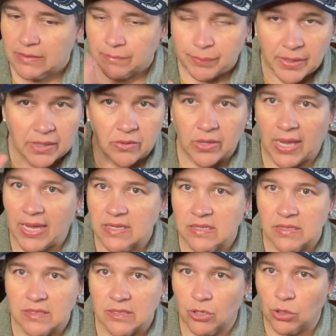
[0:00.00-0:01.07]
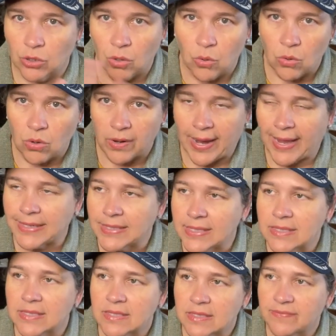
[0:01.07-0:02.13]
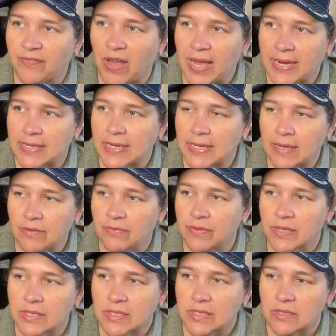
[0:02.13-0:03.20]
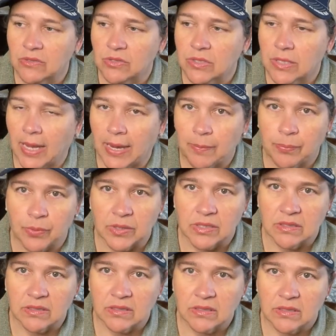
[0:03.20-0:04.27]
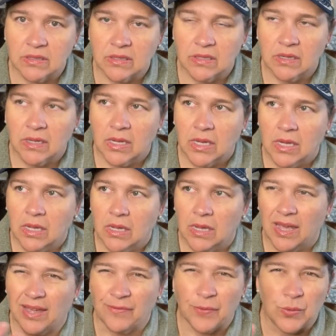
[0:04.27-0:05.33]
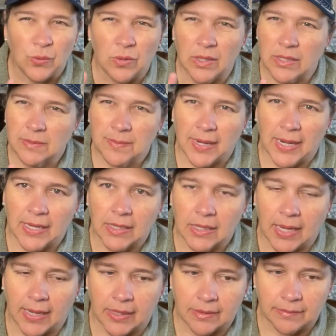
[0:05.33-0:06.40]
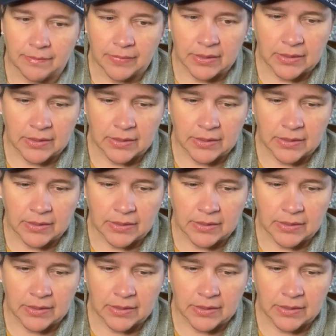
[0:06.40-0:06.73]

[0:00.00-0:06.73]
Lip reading: pillowcases galore. I didn't find any vintage aprons. Had a few doilies, but I didn't like them.